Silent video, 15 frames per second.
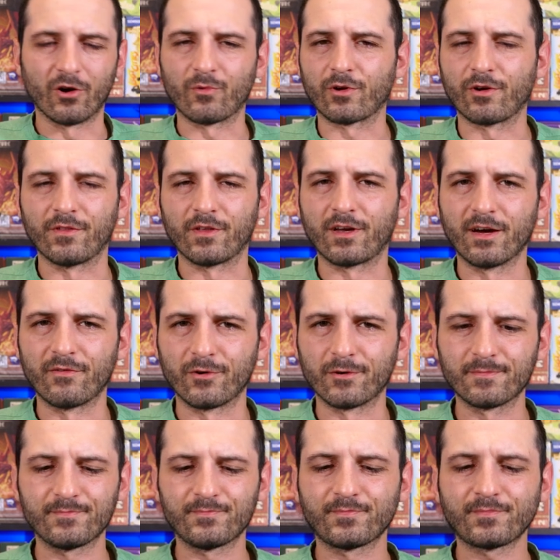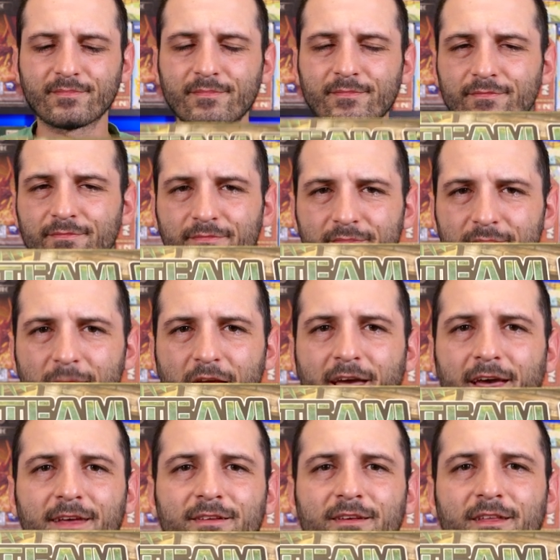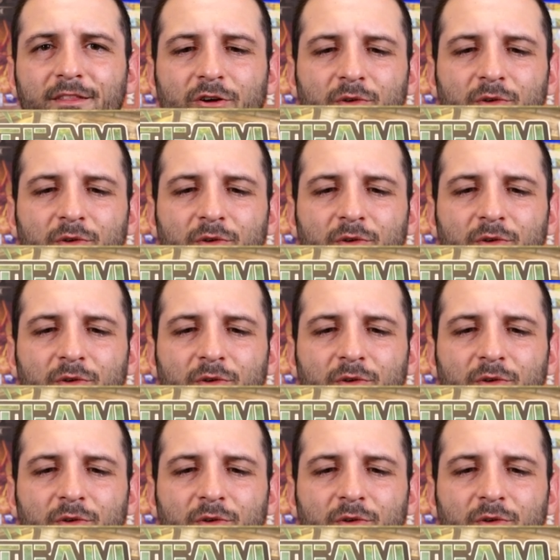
the artwork on the cover and uh,